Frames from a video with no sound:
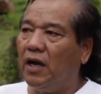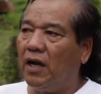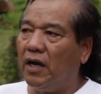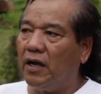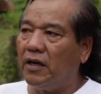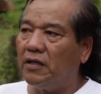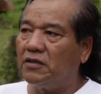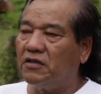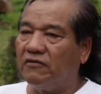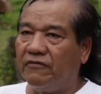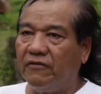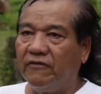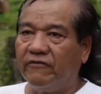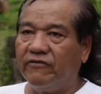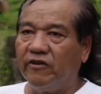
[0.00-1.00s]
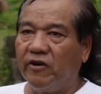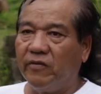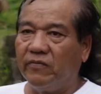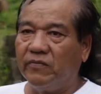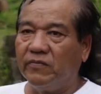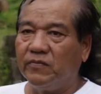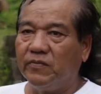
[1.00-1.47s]
I suffered
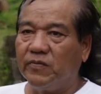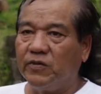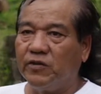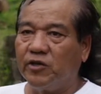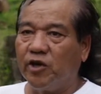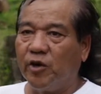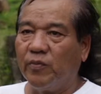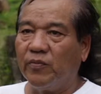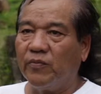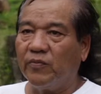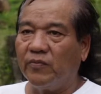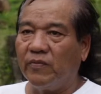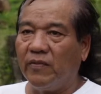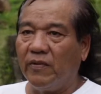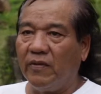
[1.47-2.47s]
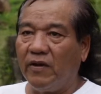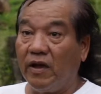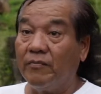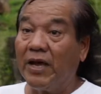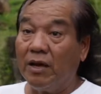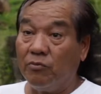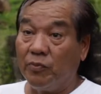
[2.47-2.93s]
from some,
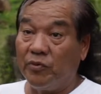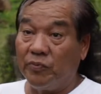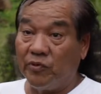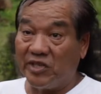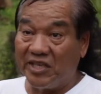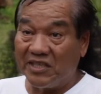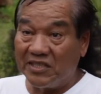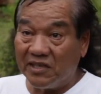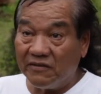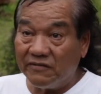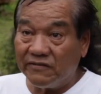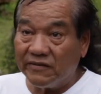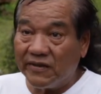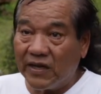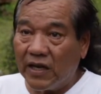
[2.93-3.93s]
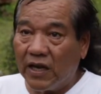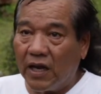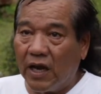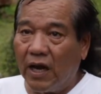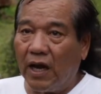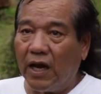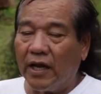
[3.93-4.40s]
I'm hypertensive.
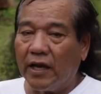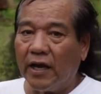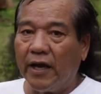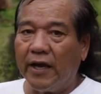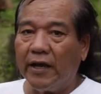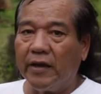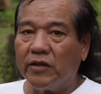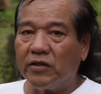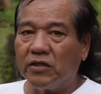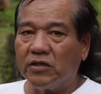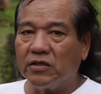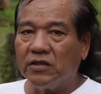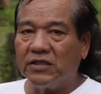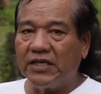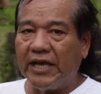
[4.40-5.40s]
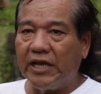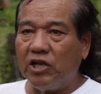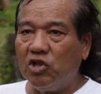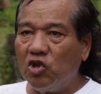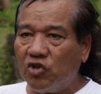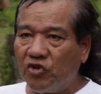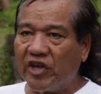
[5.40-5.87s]
I, I decide
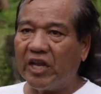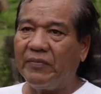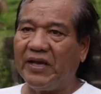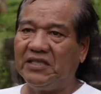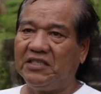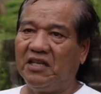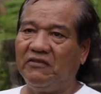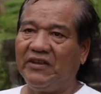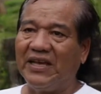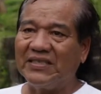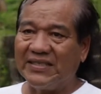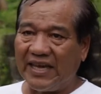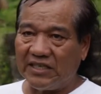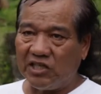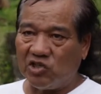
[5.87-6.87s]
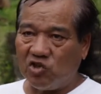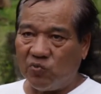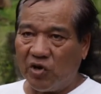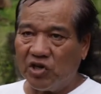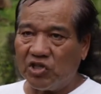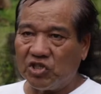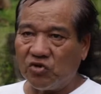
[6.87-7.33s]
not to get myself excited
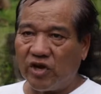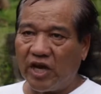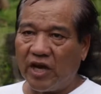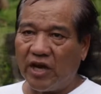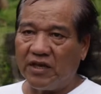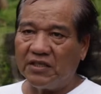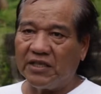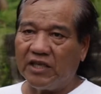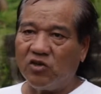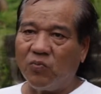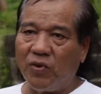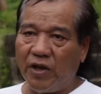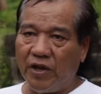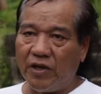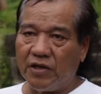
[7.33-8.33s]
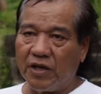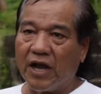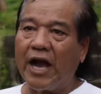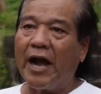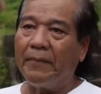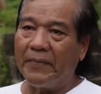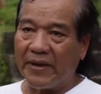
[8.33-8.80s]
too much, so I, I decided to play the
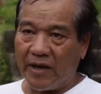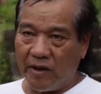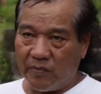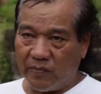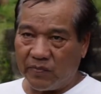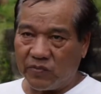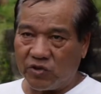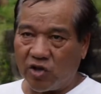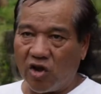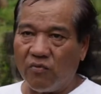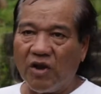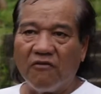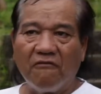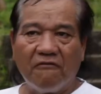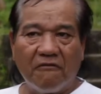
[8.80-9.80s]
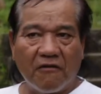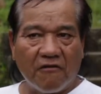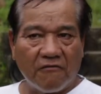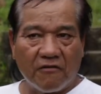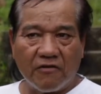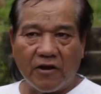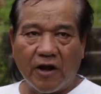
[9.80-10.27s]
calm game. So I remained
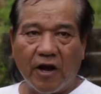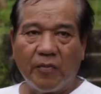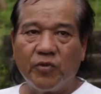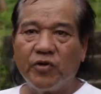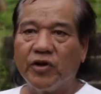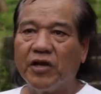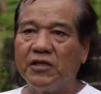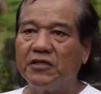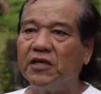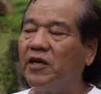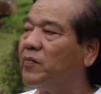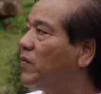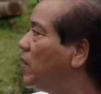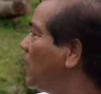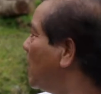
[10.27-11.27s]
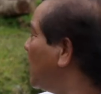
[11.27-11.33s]
very, very calm during that time.